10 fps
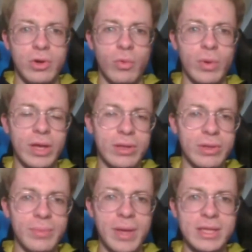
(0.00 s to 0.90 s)

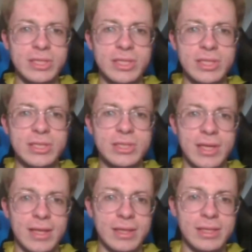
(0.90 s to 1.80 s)
weekly basis
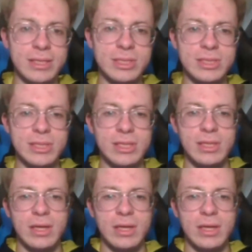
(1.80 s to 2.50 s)
at least.